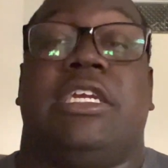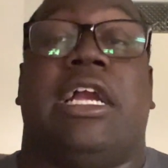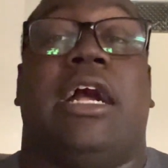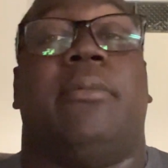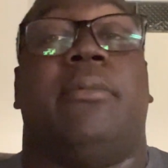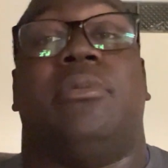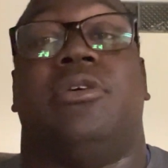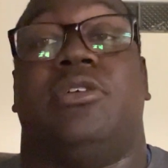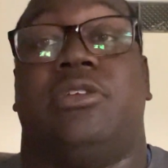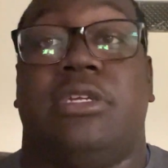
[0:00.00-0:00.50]

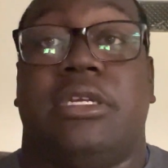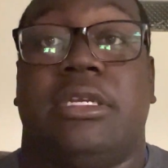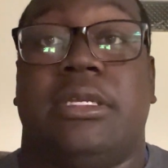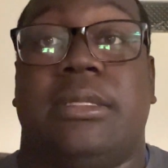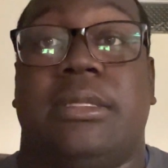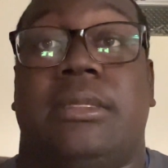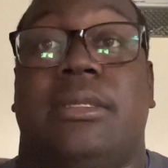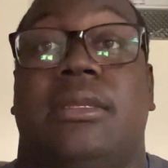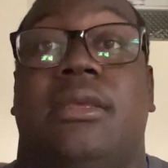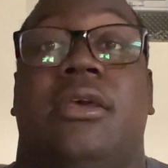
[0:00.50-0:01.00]
out
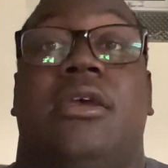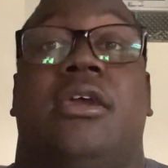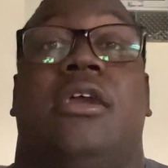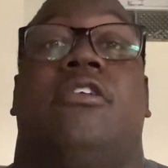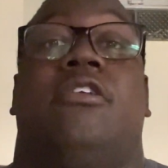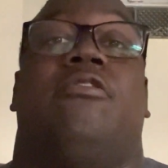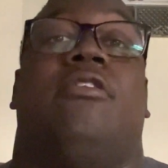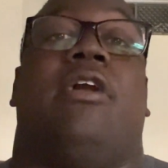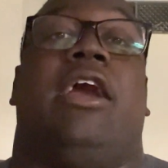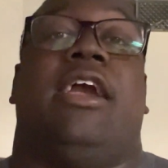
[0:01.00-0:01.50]
bushings
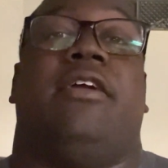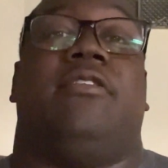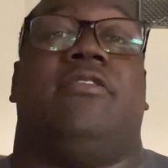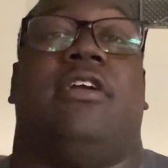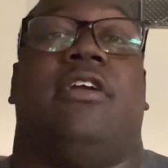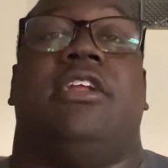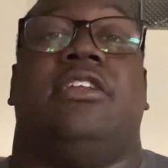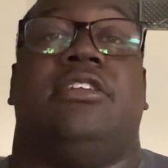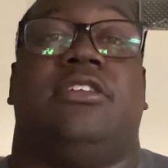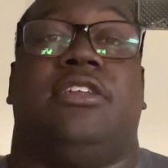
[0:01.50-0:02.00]
right after
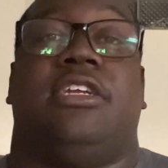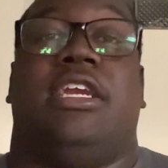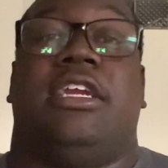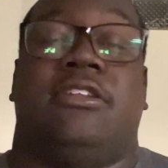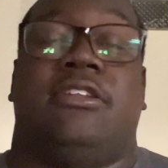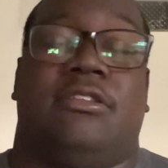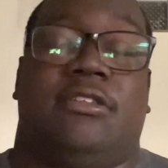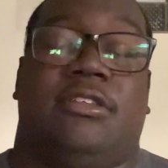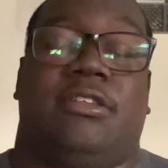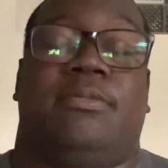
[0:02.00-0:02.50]
I just
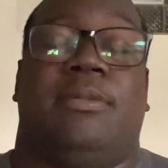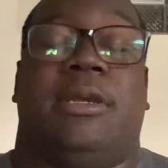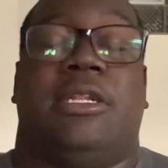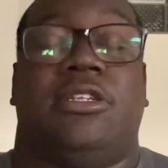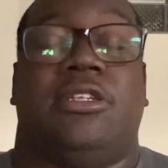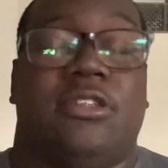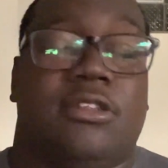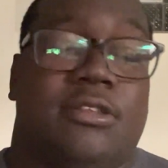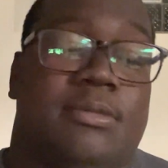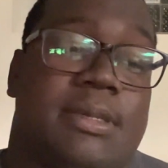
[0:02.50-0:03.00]
changed the
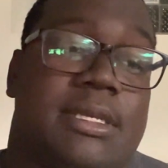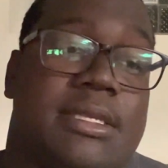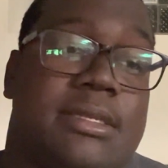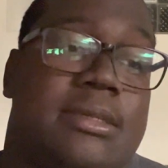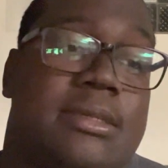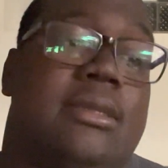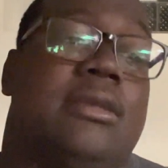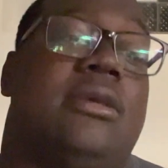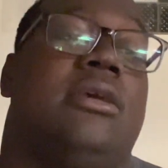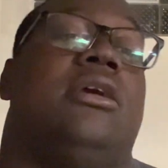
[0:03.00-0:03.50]
suspension
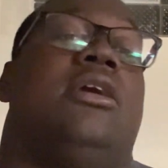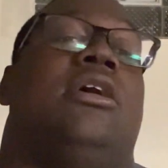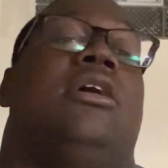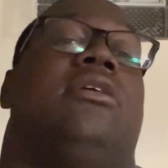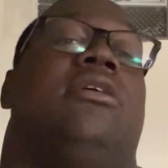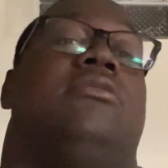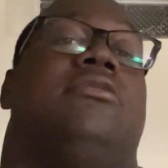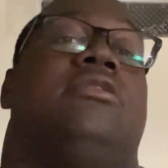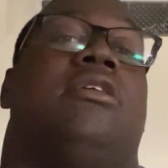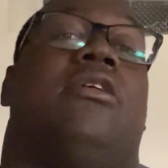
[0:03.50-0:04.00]
piece.
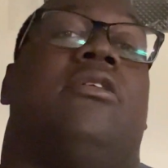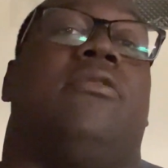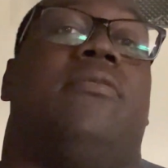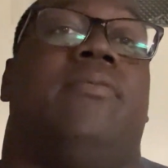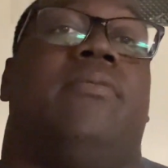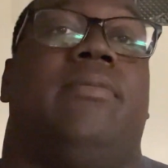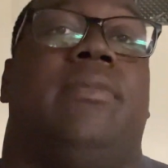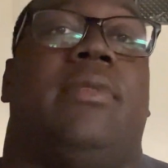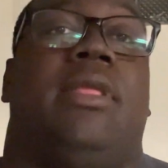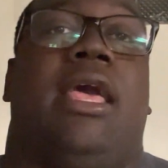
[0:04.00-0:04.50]
So
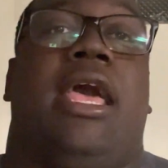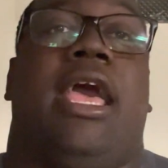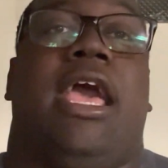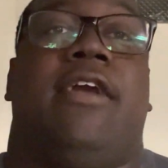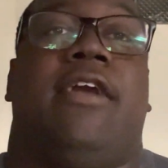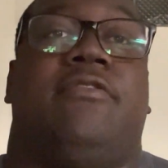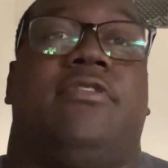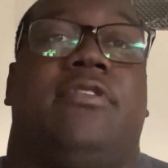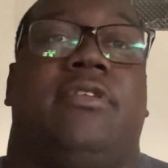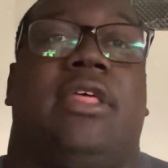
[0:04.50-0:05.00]

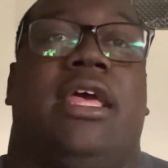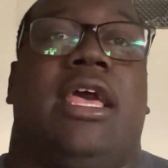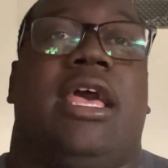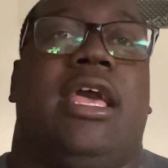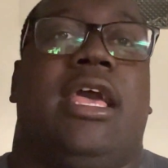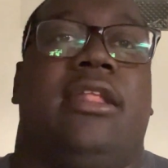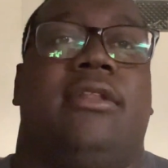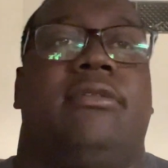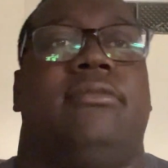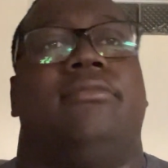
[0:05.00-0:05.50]
after
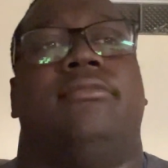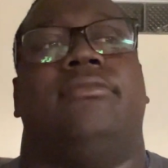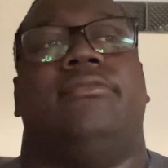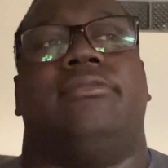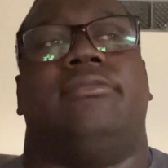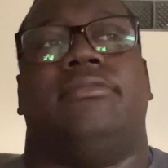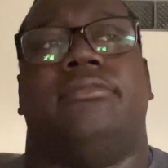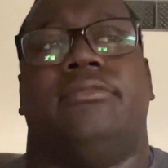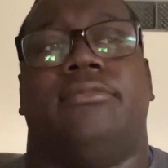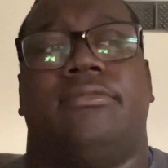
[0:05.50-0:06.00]
that,
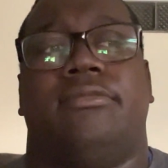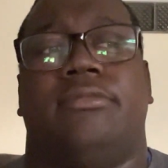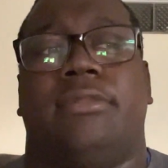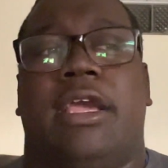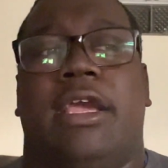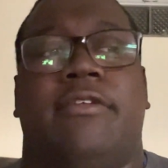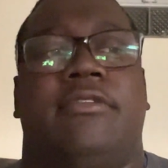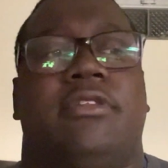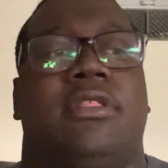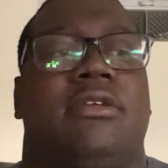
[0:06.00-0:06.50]

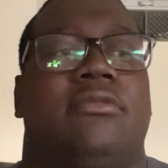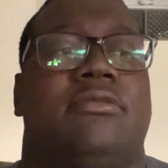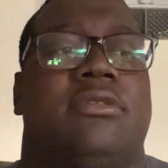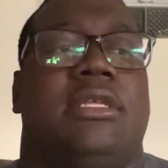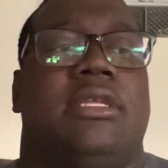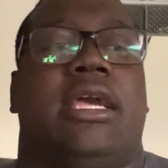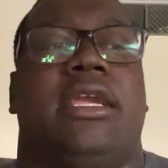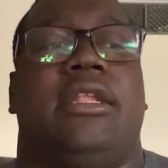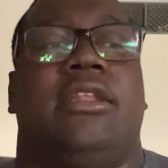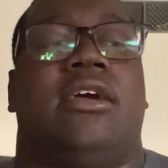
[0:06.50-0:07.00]
everything was
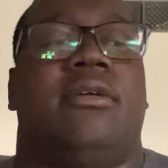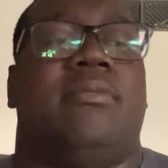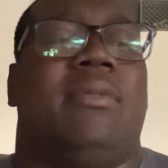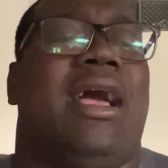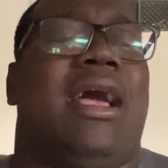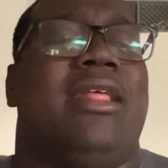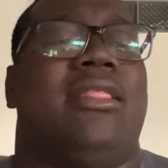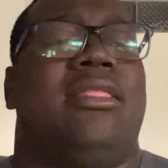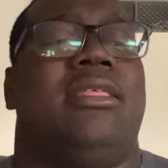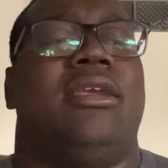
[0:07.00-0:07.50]
tightened up.
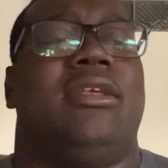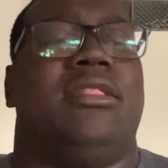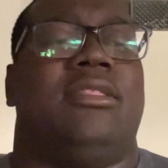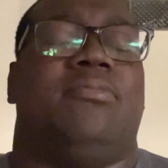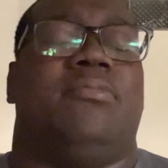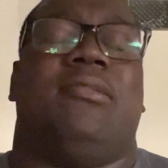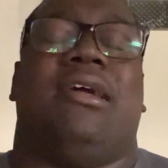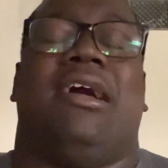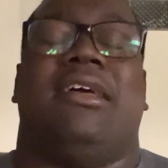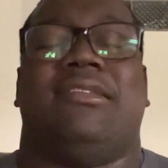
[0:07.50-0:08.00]
I think the
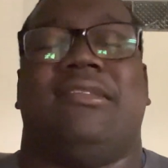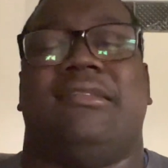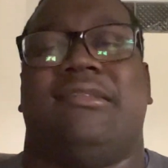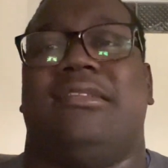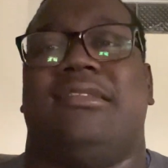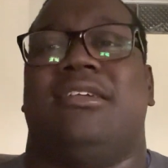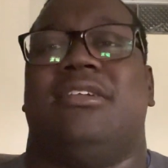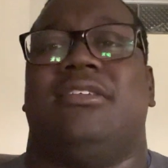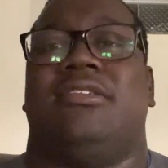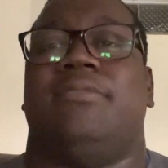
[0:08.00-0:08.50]
process
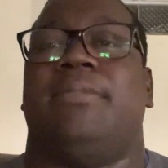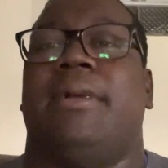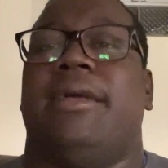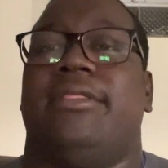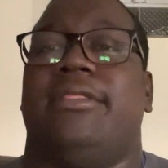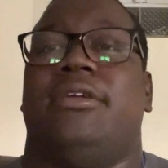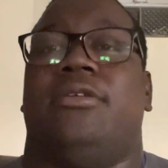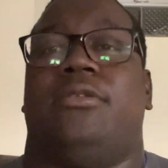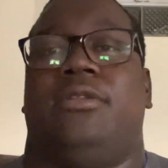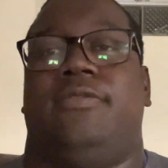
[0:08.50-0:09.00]
took us about
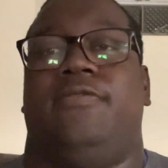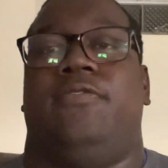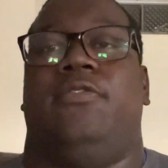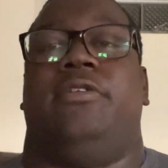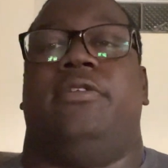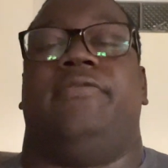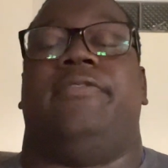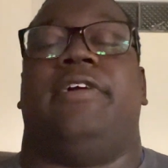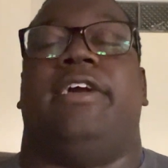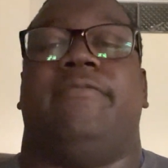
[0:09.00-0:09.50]

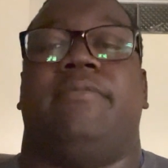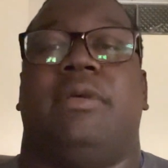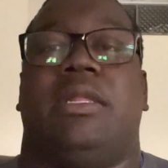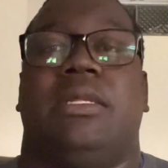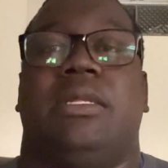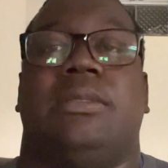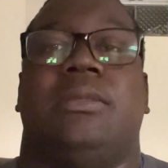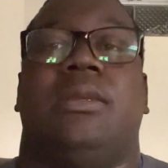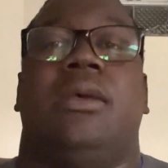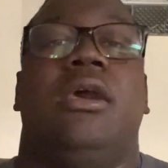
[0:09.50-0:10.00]
30-45
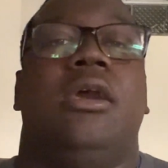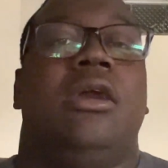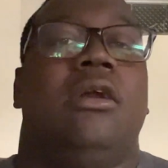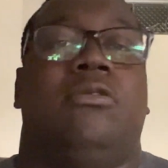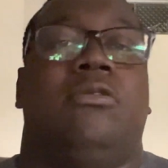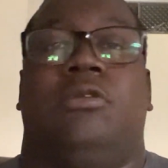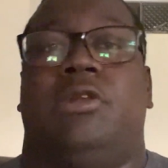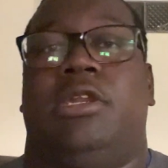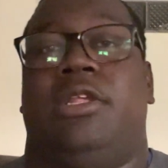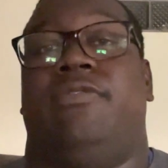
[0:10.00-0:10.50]
minutes.
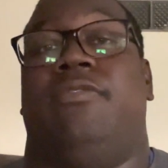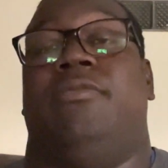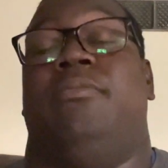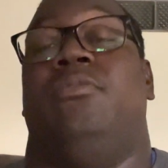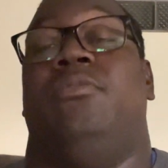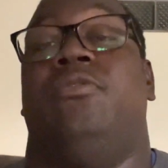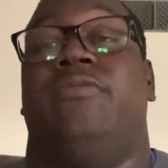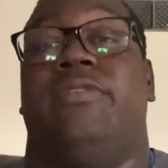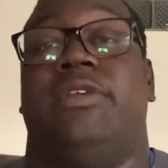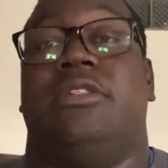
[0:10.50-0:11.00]
We weren't even
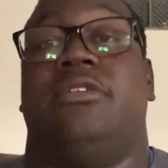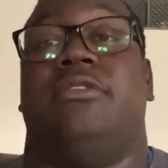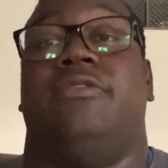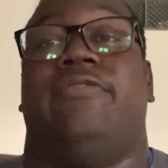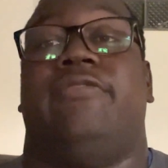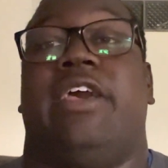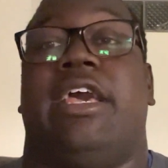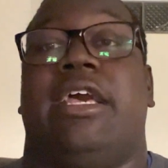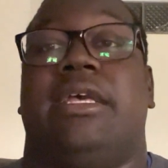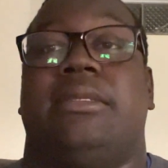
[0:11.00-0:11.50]
moving too
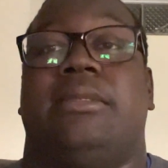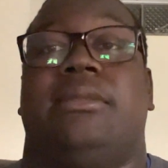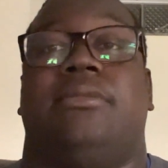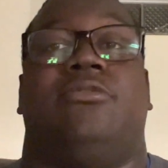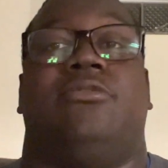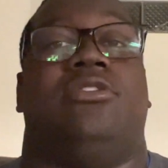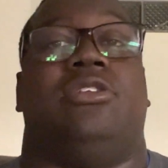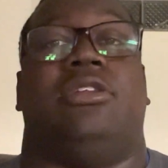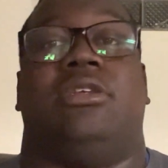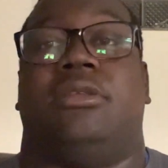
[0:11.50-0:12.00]
fast. We
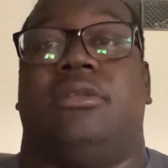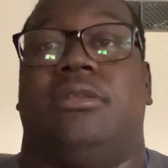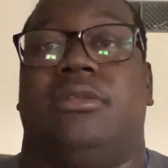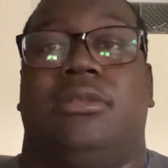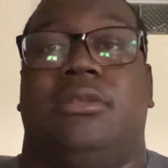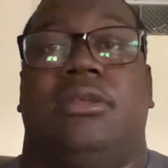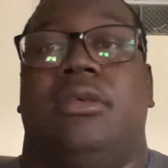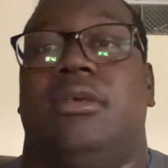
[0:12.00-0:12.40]
were just